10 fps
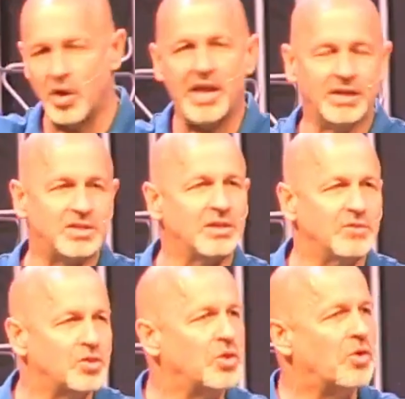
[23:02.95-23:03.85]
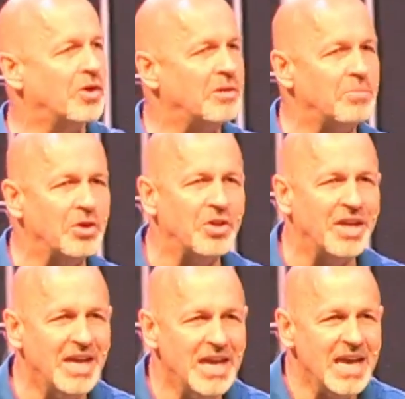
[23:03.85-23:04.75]
greatness of His glory and
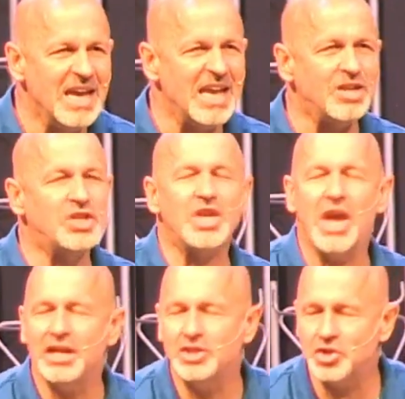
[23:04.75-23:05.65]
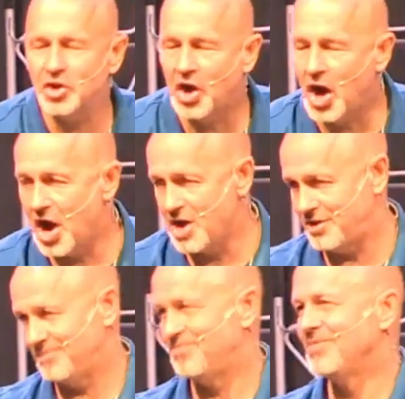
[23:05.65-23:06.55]
beauty. He changed your
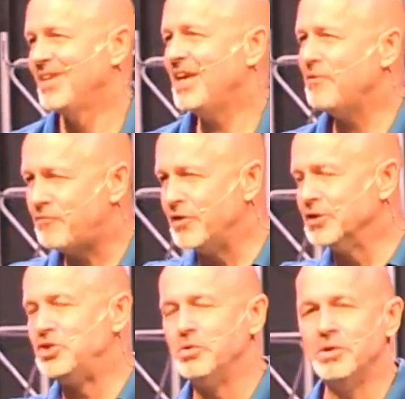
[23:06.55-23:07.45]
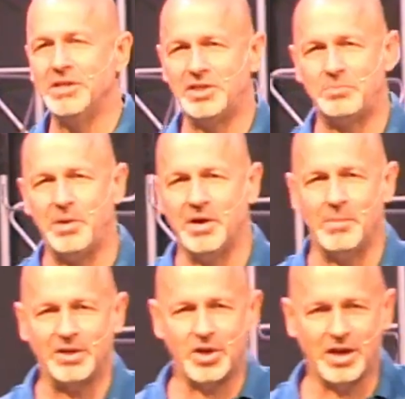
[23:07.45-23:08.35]
heart. He filled you with His Spirit.
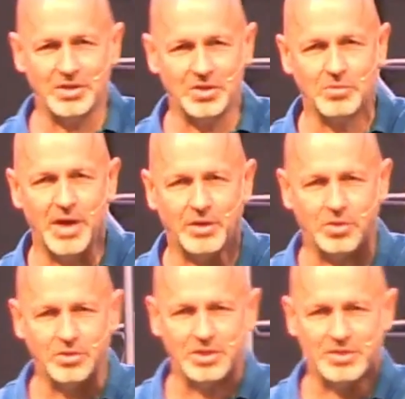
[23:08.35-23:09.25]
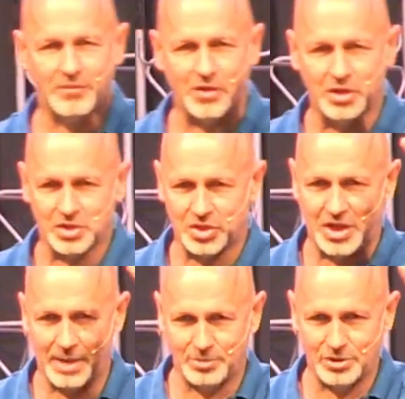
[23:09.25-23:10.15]
Am I talking to the right crew? This is Ephesians
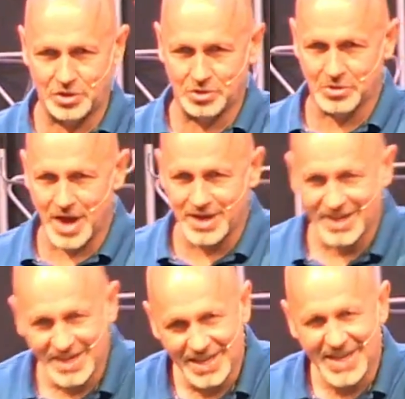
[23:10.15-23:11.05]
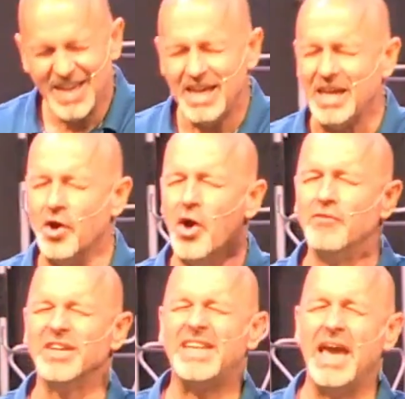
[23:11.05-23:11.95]
chapter 2, right? He
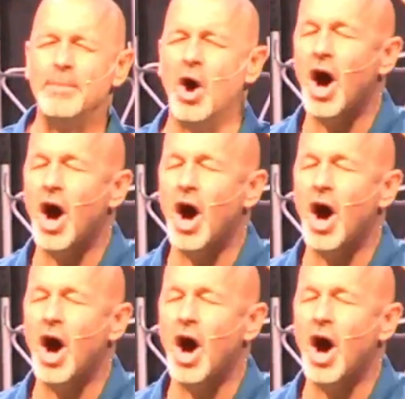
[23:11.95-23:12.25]
overcame